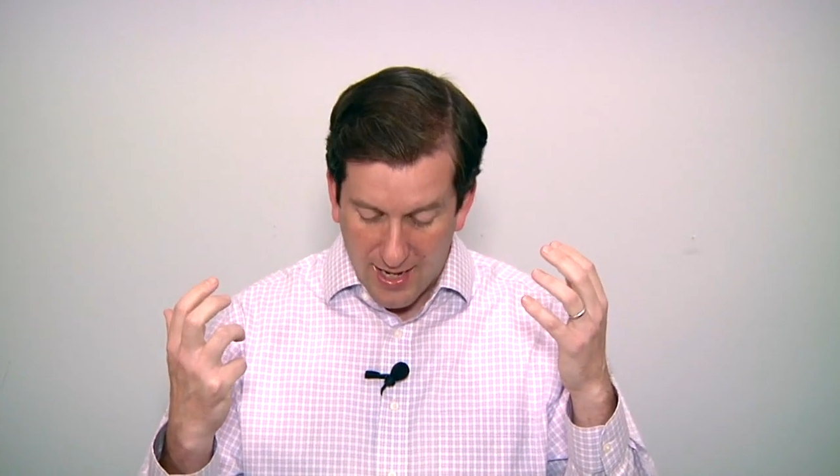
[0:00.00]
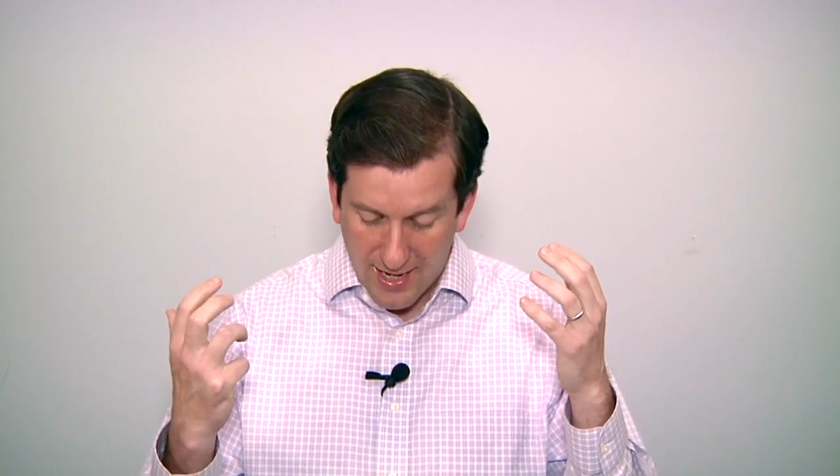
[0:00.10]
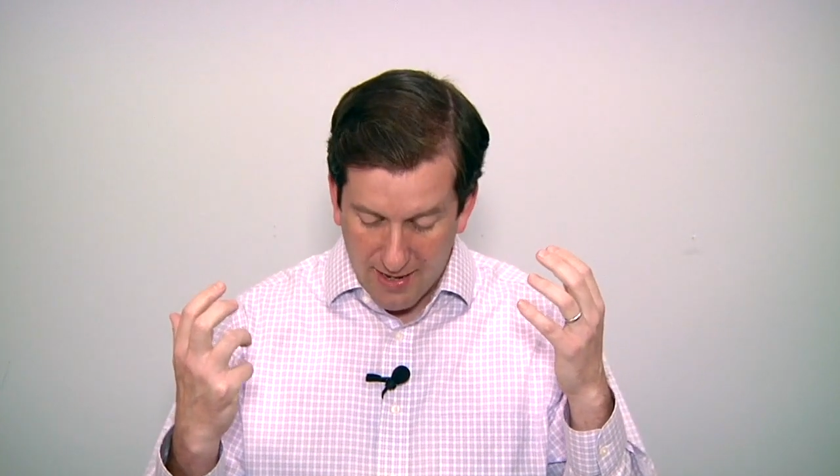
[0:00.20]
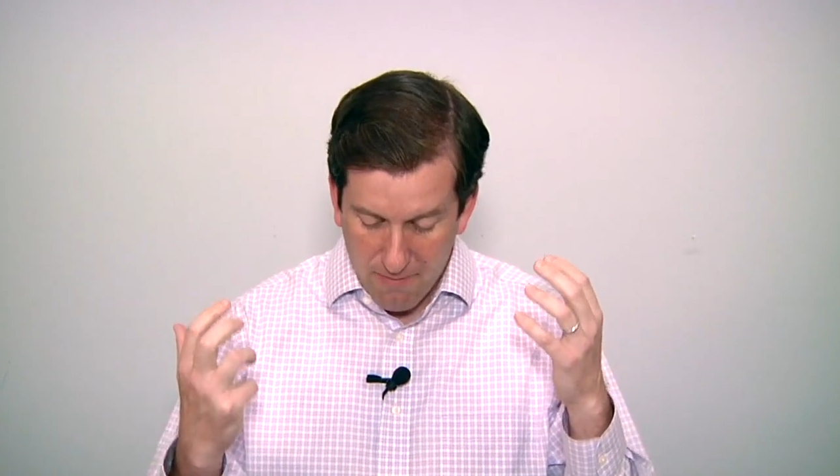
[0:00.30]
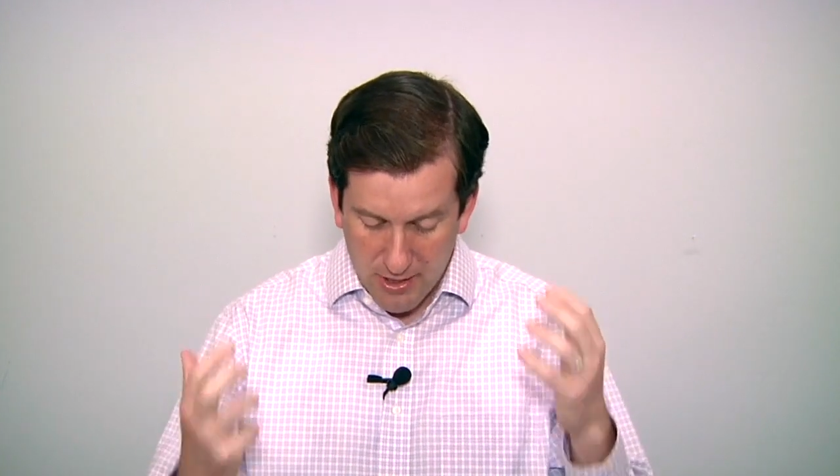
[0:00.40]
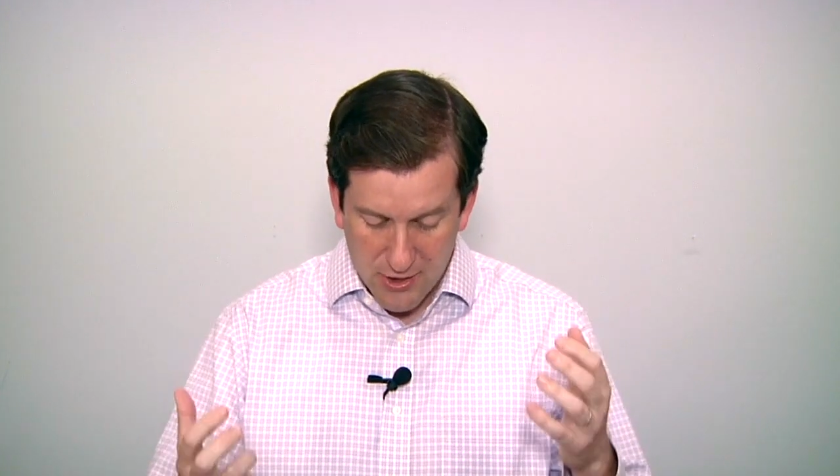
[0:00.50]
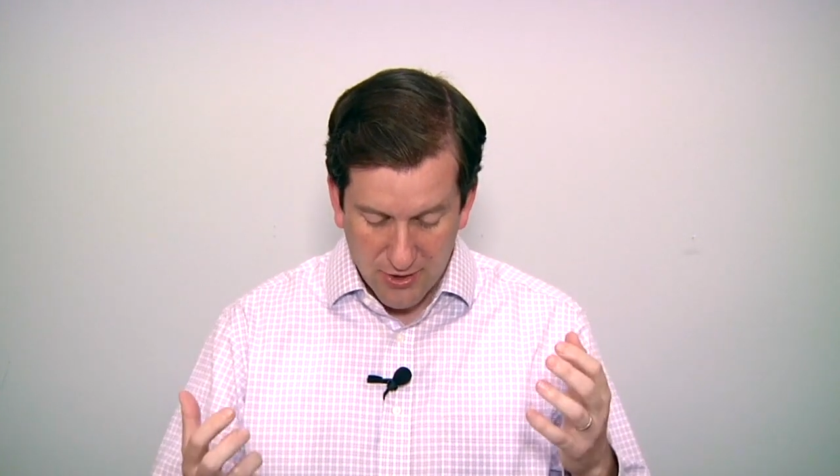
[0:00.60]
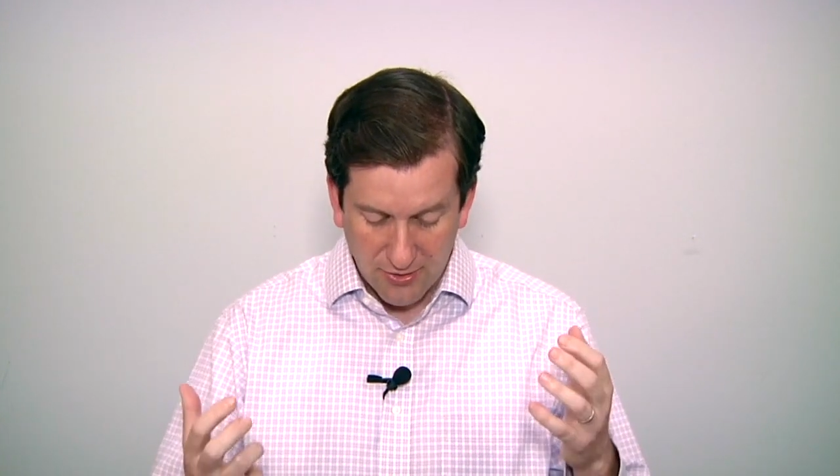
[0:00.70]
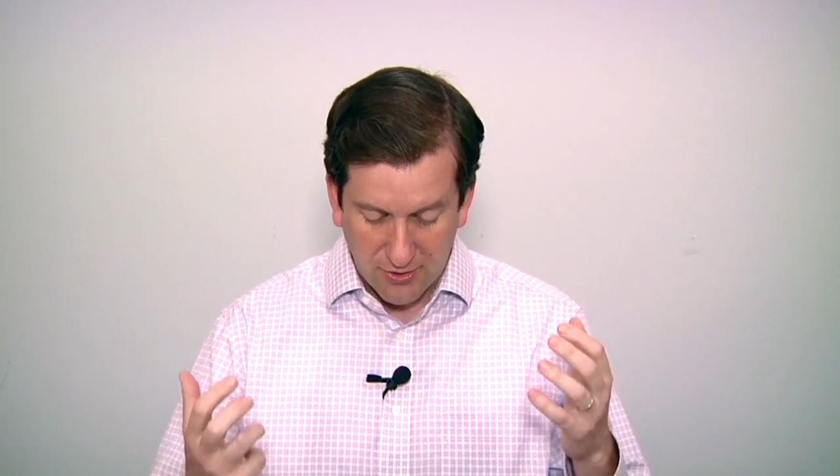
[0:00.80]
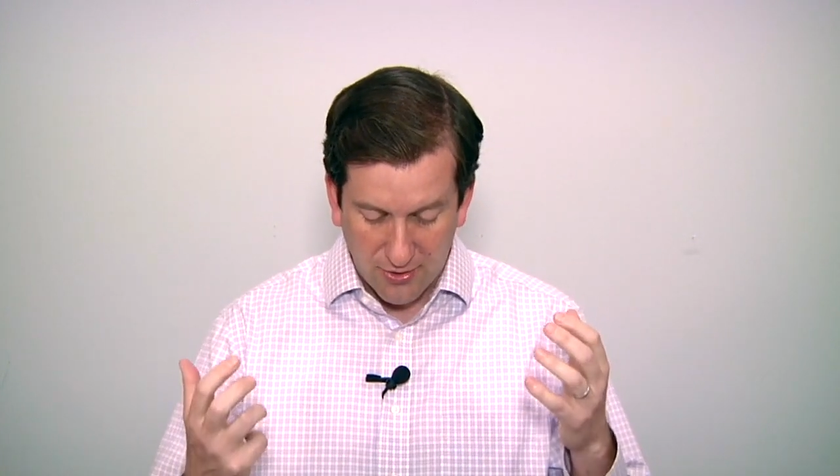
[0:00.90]
he
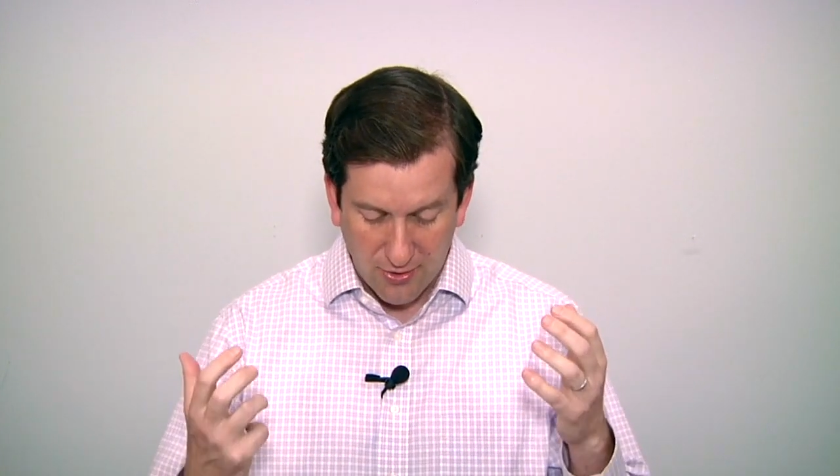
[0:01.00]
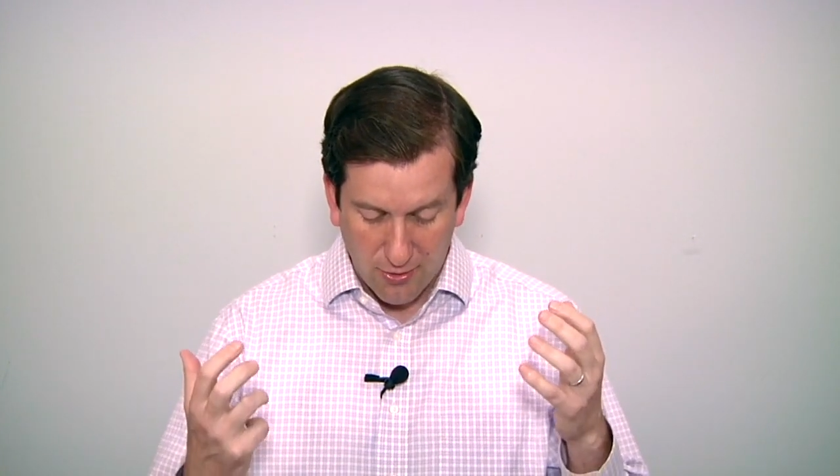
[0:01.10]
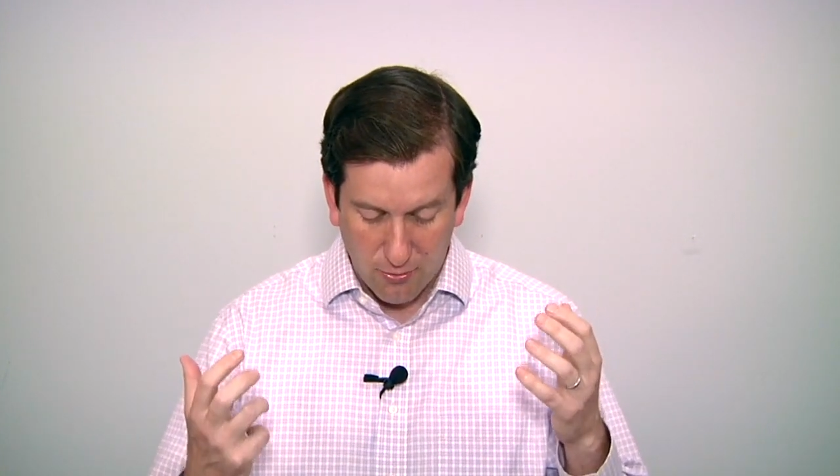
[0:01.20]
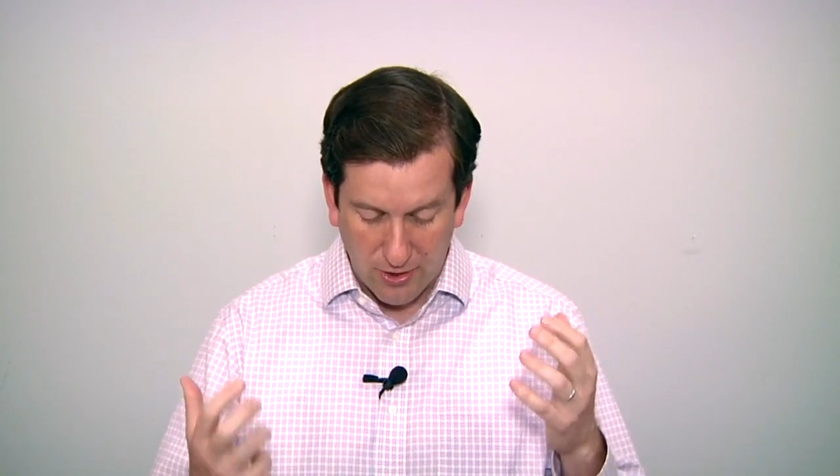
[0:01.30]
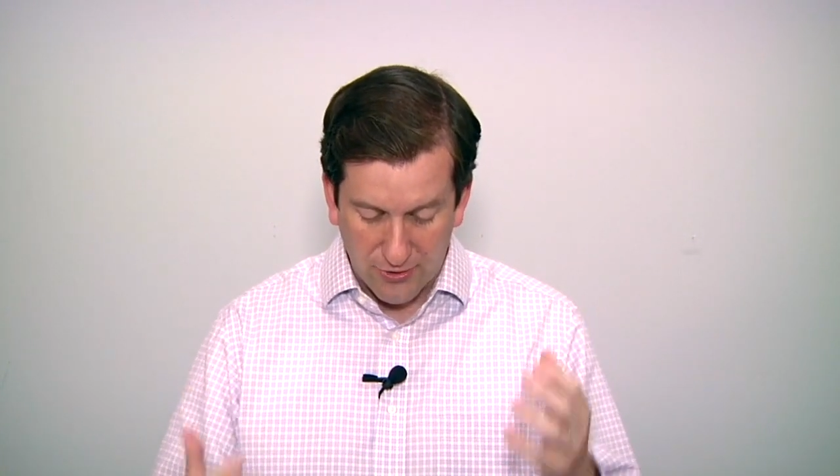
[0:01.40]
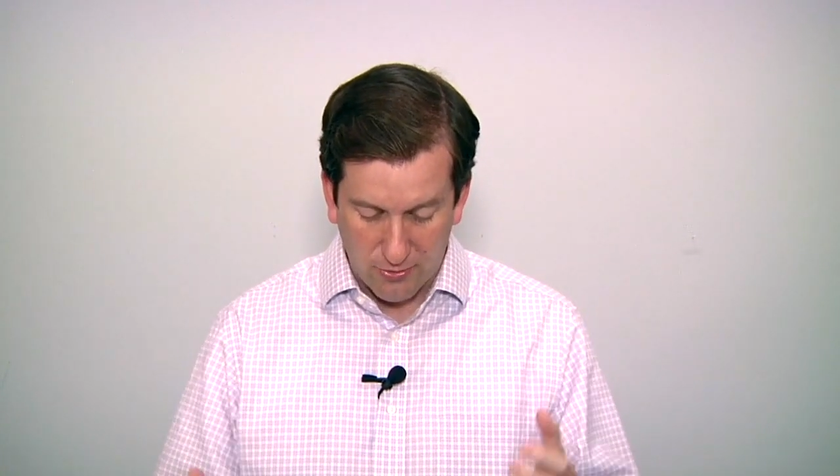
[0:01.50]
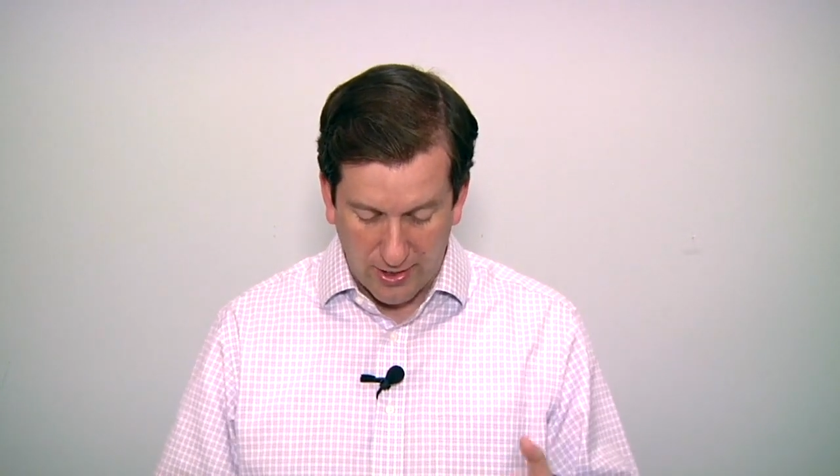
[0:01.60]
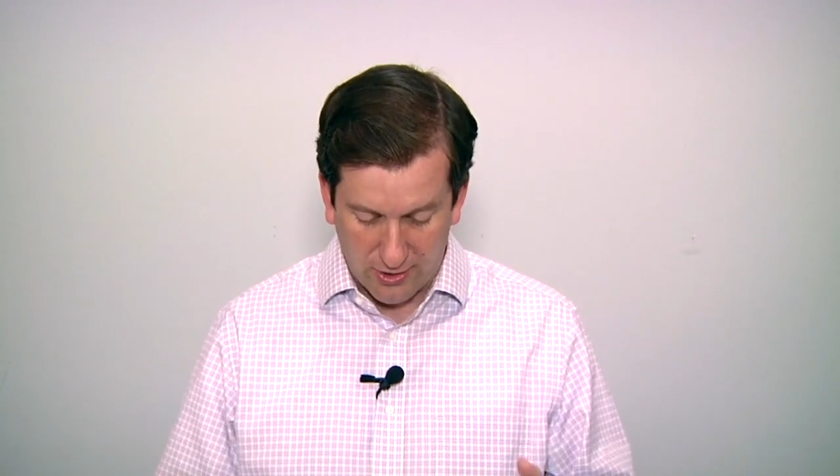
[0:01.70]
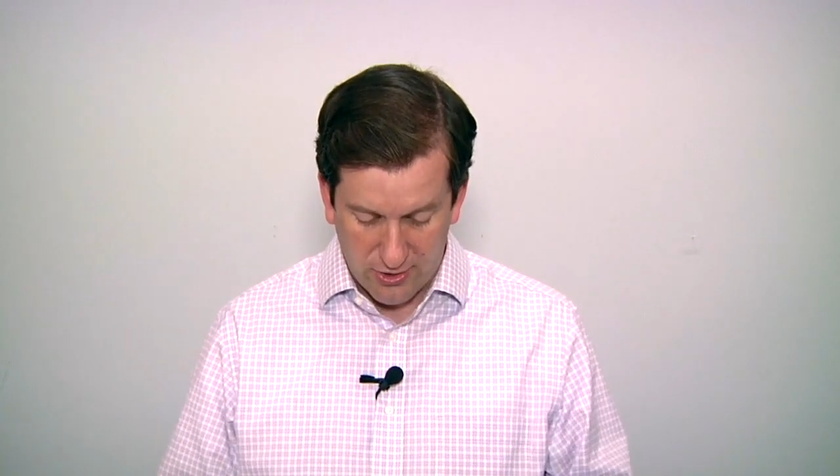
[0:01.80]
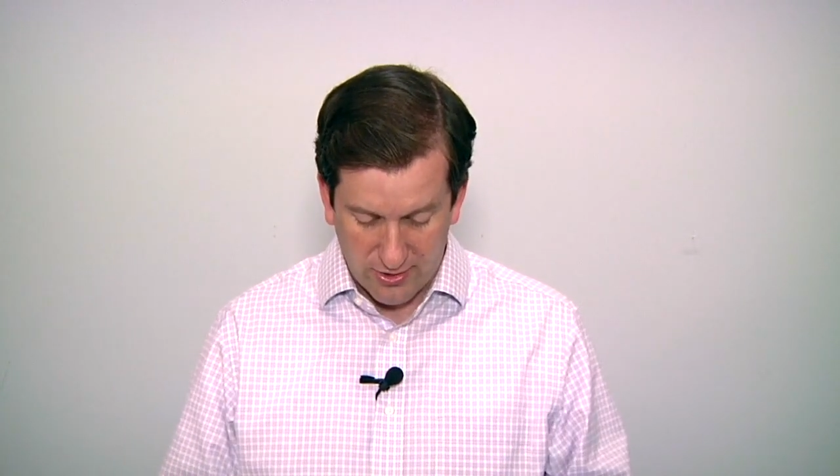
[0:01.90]
mentions the
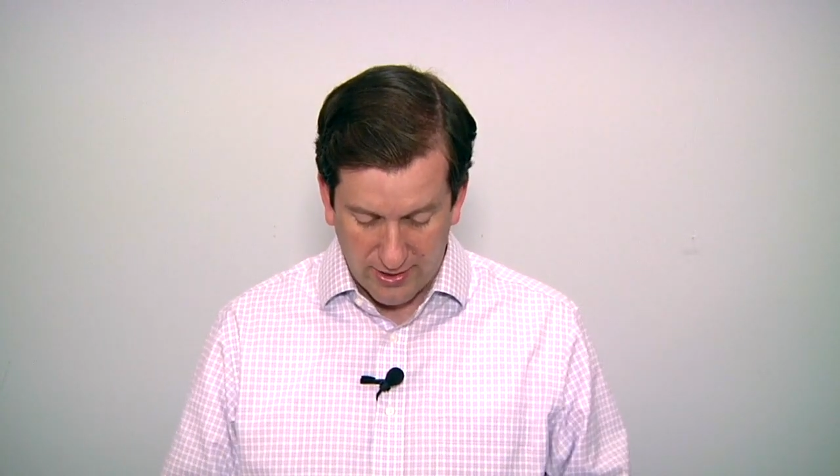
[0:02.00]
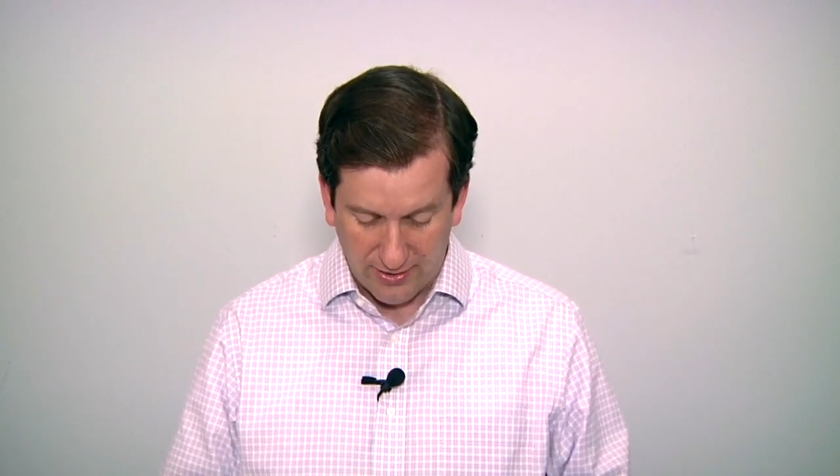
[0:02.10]
resurrection.